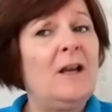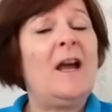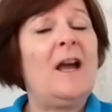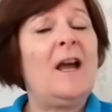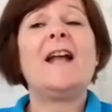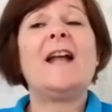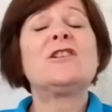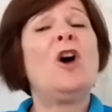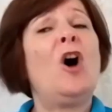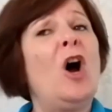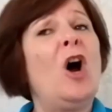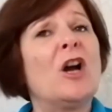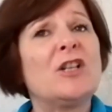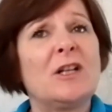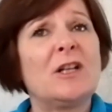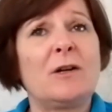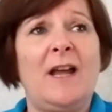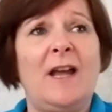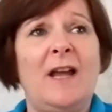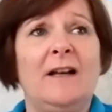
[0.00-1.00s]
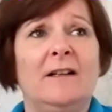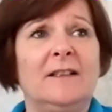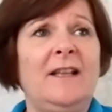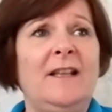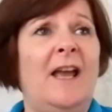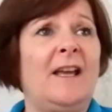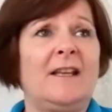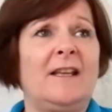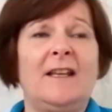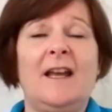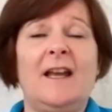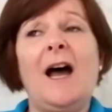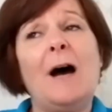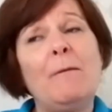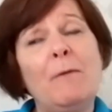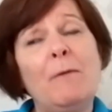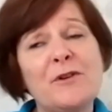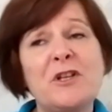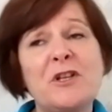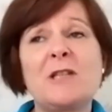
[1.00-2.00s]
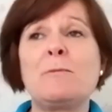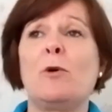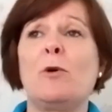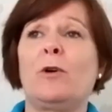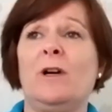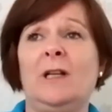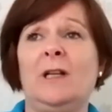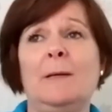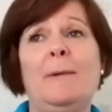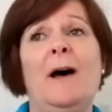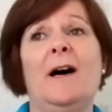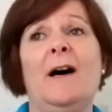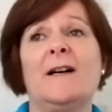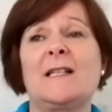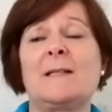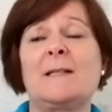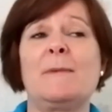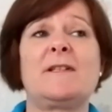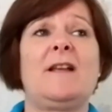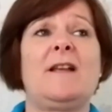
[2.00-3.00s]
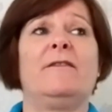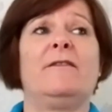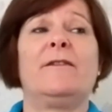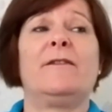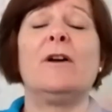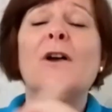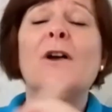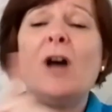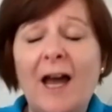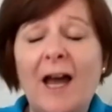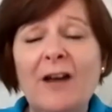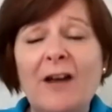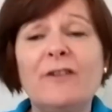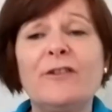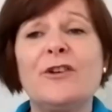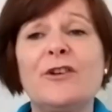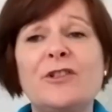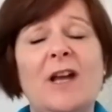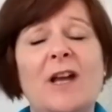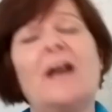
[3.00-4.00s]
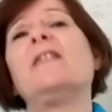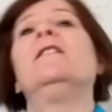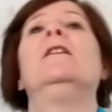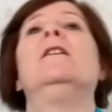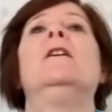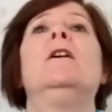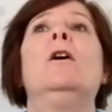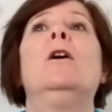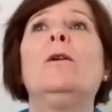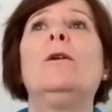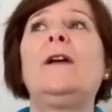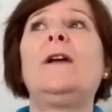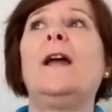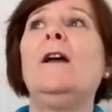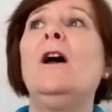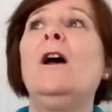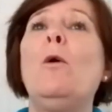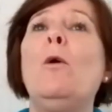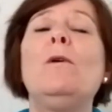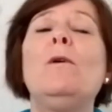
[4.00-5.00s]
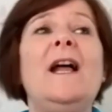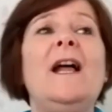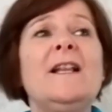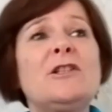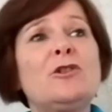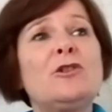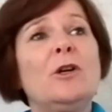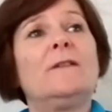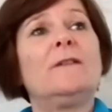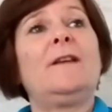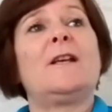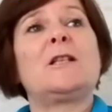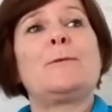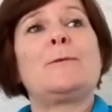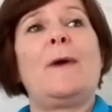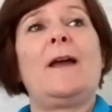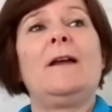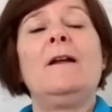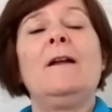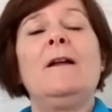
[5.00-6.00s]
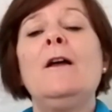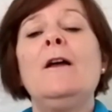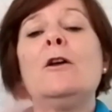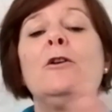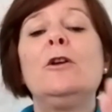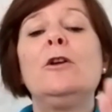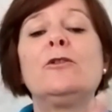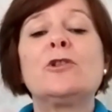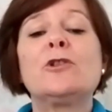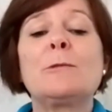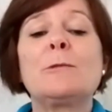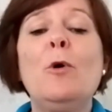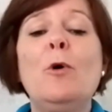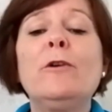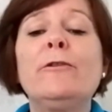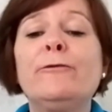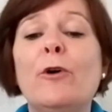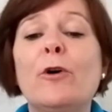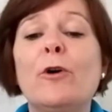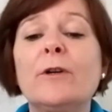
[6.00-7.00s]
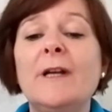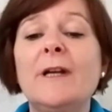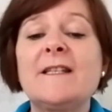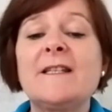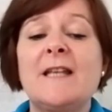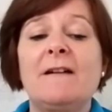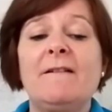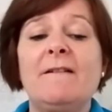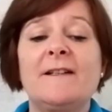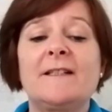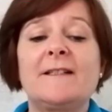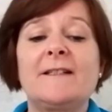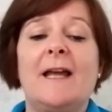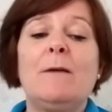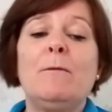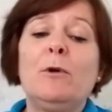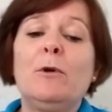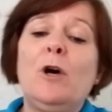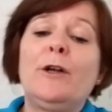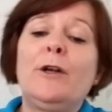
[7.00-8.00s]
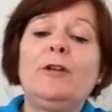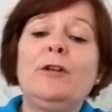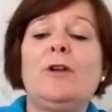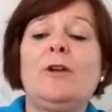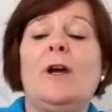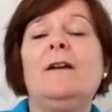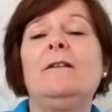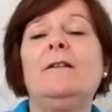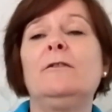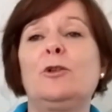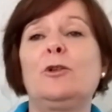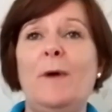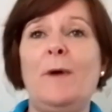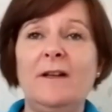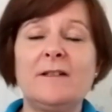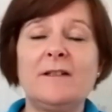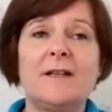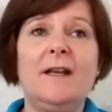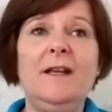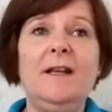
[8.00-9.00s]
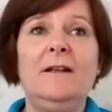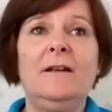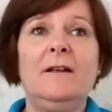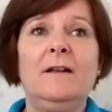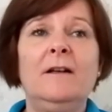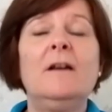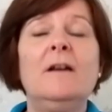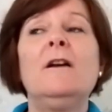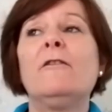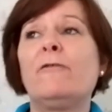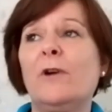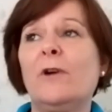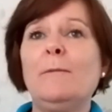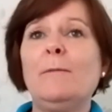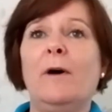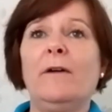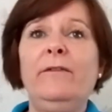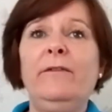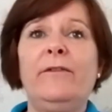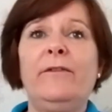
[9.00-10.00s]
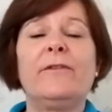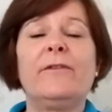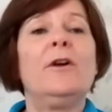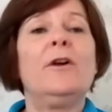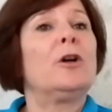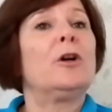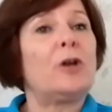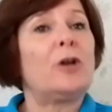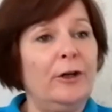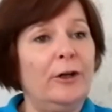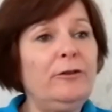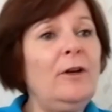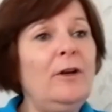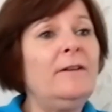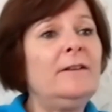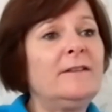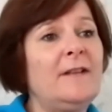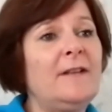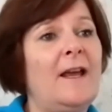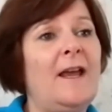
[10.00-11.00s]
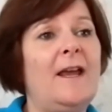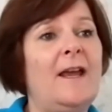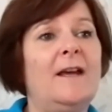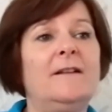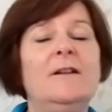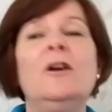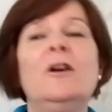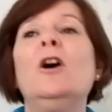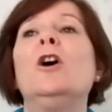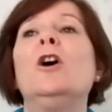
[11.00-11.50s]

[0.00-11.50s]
It's hard to kick. I was a smoker in the past myself. I understand. Okay, well, let's do it this way. You'd smoke 40 cigarettes a day. We'll cut it down to 20 for a month. Cut it down to 10.